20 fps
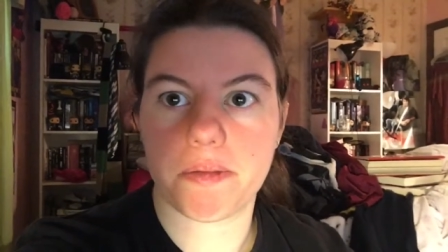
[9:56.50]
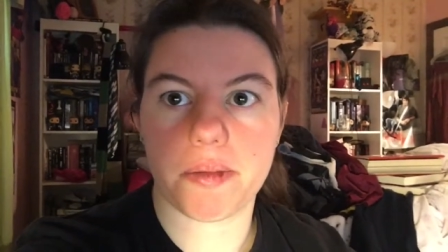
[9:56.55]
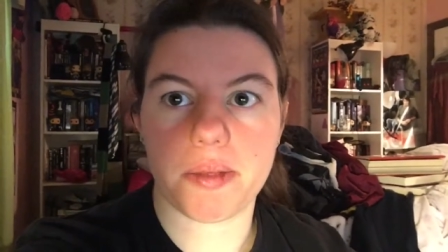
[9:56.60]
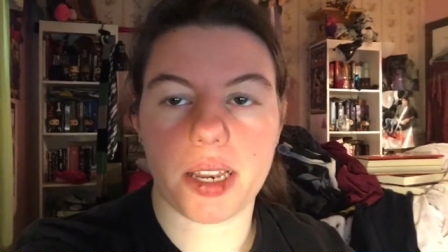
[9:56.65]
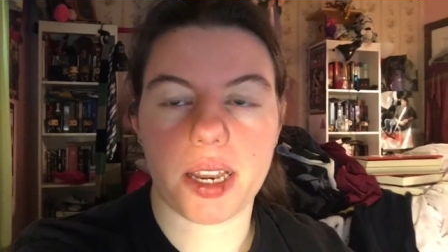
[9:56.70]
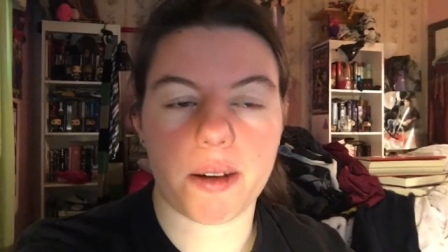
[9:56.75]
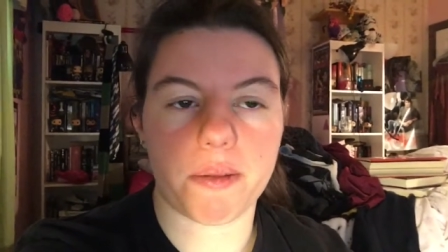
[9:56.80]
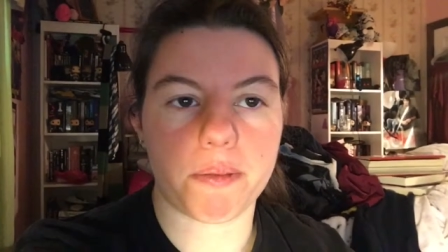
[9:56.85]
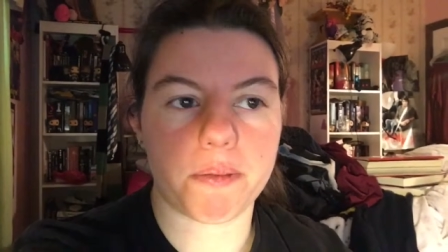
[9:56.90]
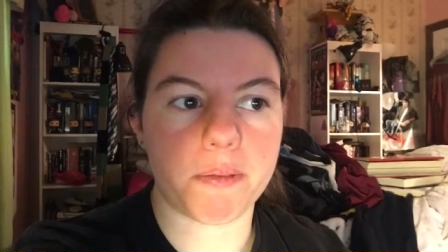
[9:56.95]

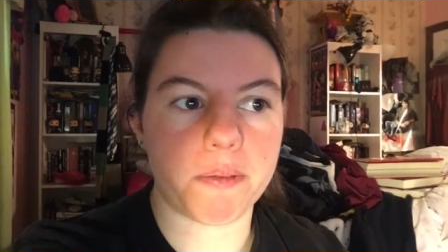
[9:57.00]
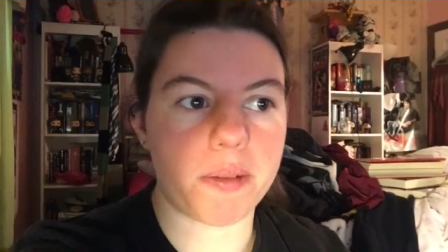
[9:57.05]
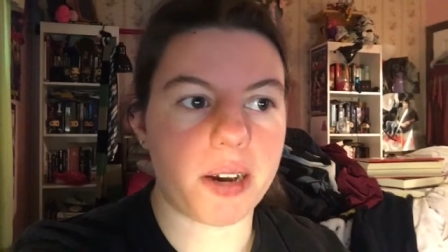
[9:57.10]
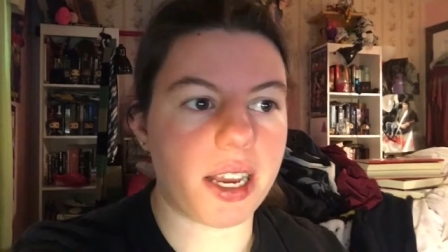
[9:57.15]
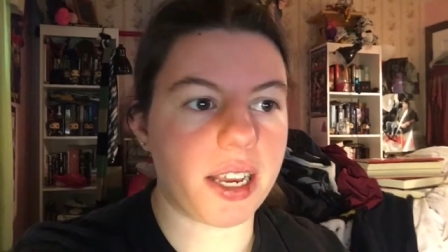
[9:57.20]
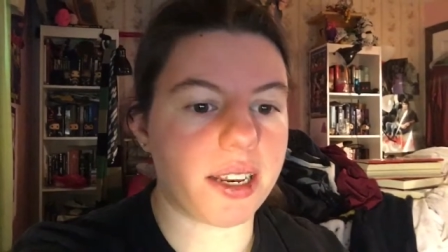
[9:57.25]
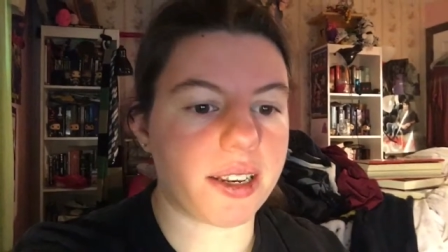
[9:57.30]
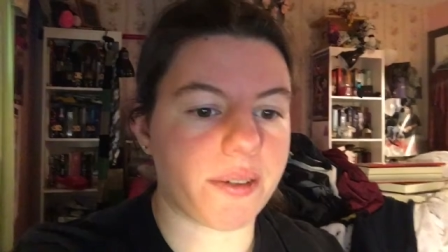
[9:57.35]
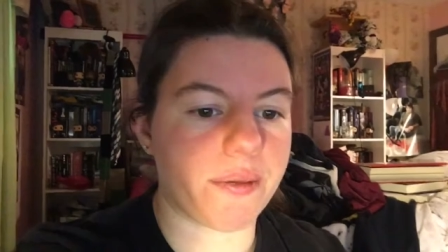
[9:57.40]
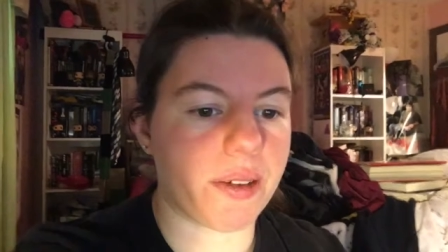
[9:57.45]
you know,
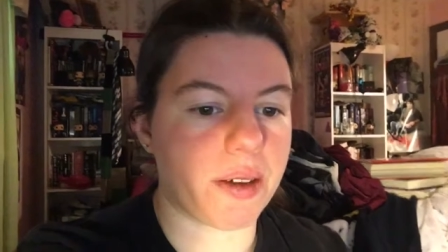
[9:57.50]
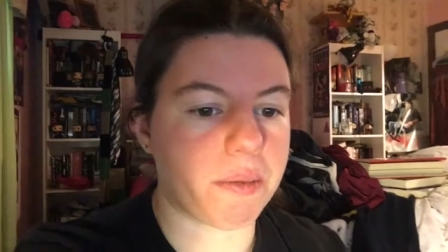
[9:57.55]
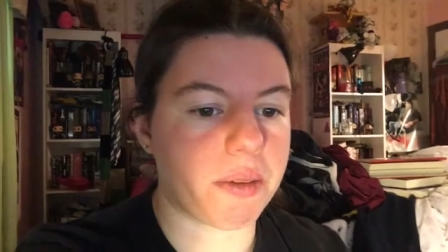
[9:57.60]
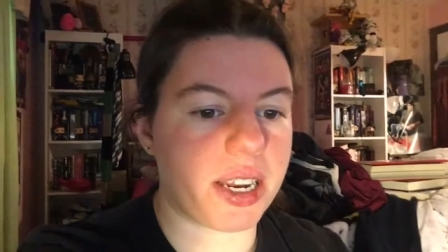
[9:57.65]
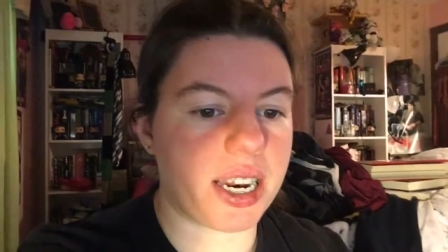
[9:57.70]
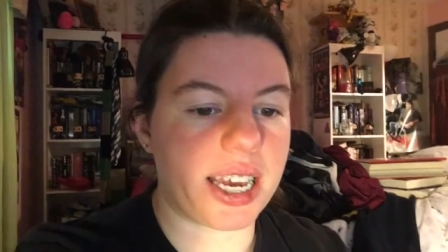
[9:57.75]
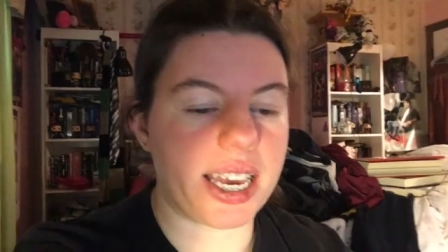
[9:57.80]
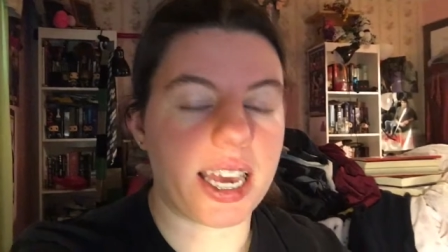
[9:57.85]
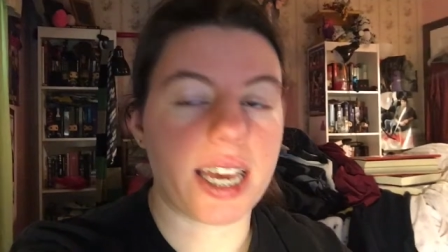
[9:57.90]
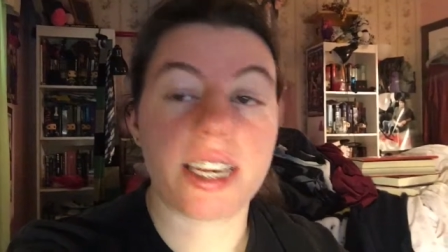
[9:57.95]
waiting to film,
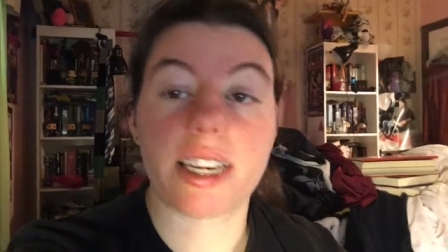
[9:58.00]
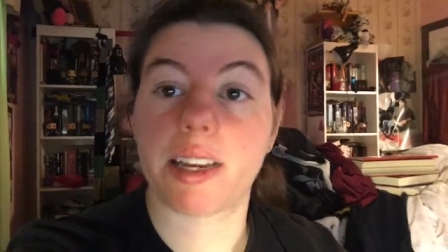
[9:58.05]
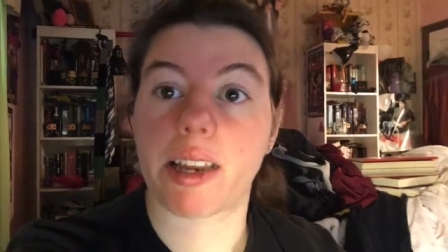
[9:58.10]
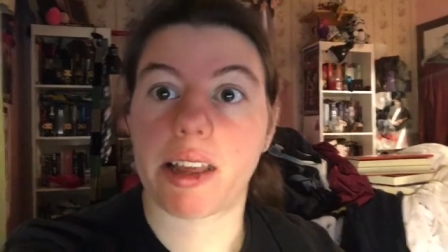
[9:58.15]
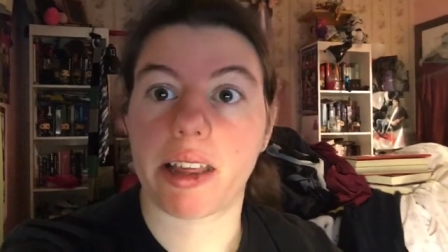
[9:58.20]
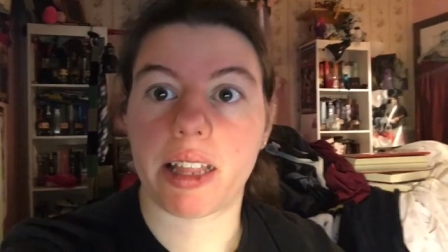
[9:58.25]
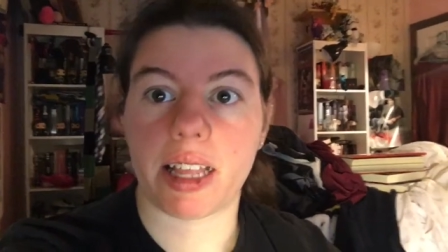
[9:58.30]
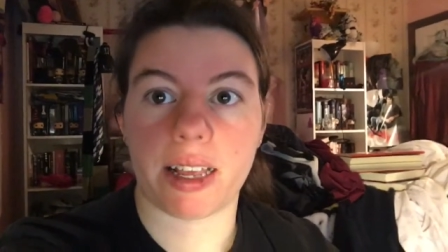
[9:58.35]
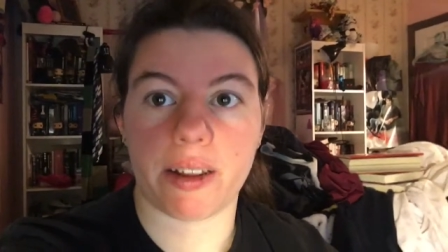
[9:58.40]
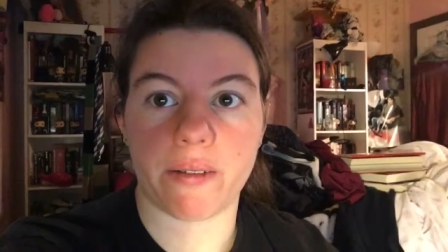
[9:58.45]
and I ended up
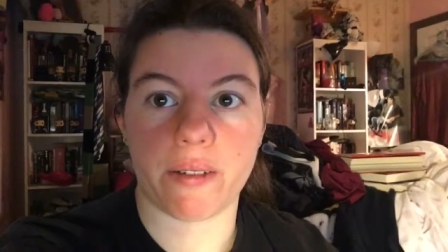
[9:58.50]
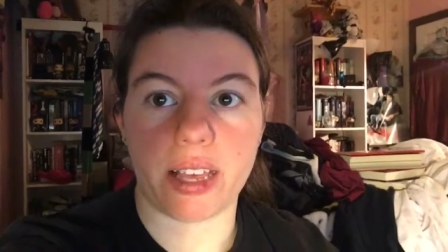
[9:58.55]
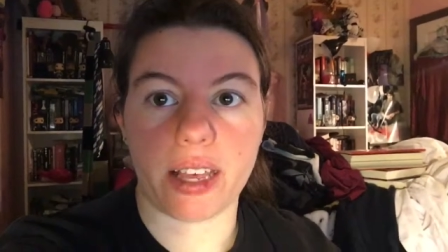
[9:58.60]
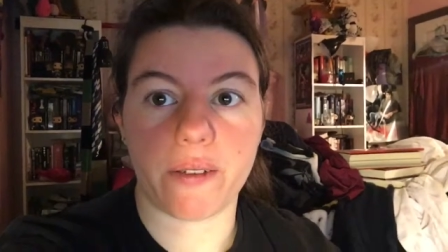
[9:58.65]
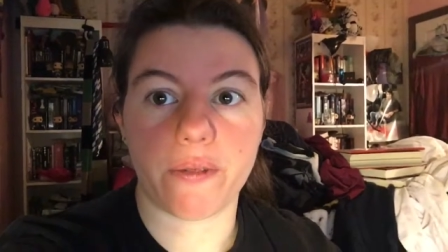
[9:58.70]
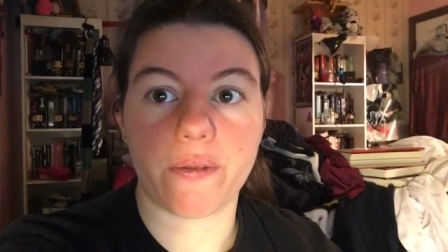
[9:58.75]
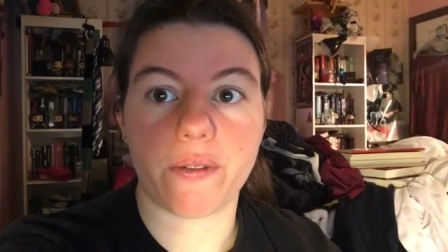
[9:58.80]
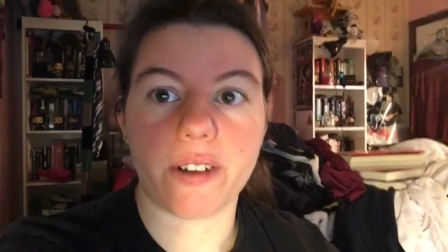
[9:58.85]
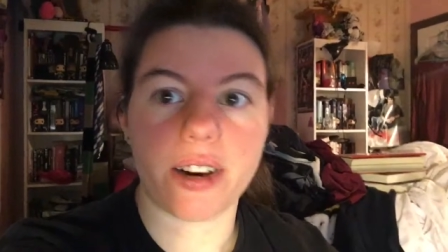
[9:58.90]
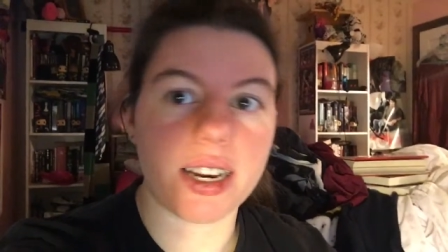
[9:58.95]
getting
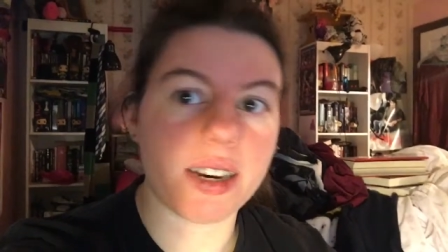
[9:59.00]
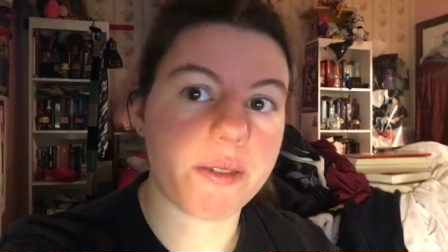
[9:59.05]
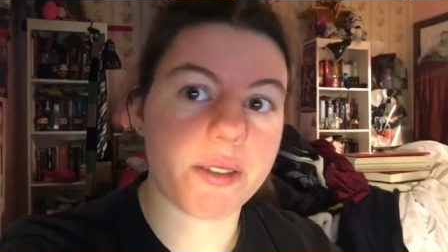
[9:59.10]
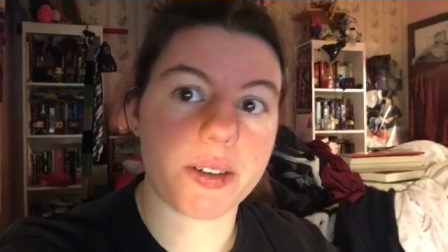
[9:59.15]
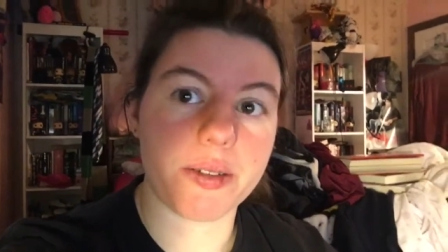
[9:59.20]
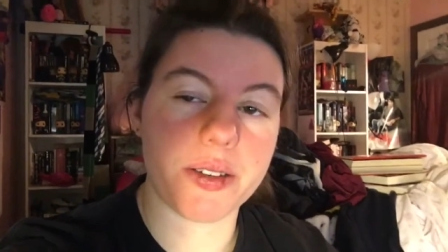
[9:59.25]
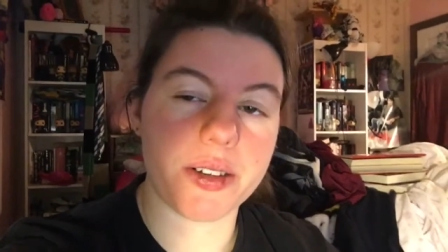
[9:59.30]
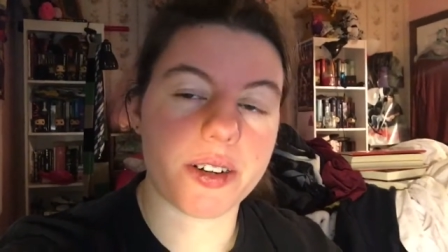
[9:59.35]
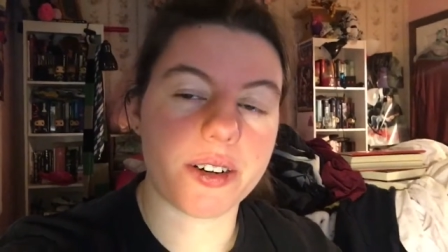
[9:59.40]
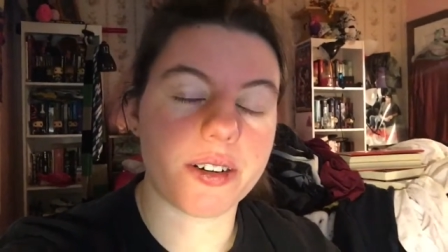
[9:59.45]
a 4 out of
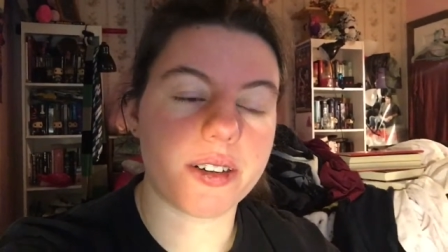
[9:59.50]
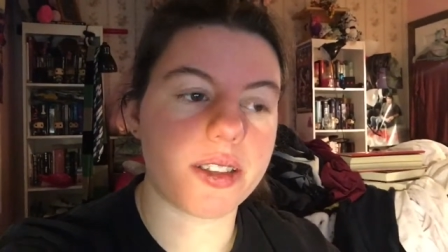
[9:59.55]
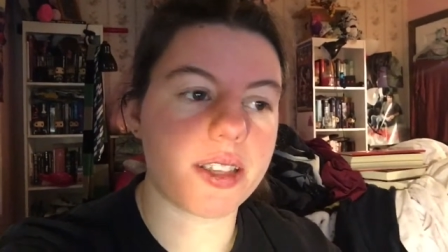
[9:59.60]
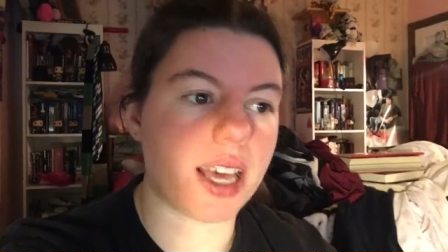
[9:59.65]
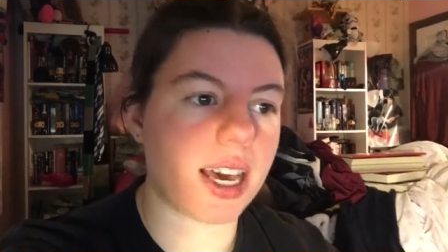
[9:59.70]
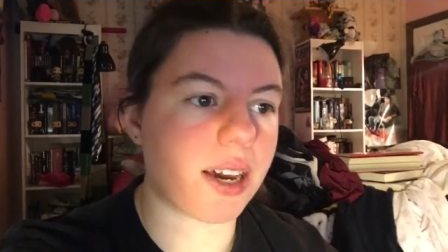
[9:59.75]
5 stars.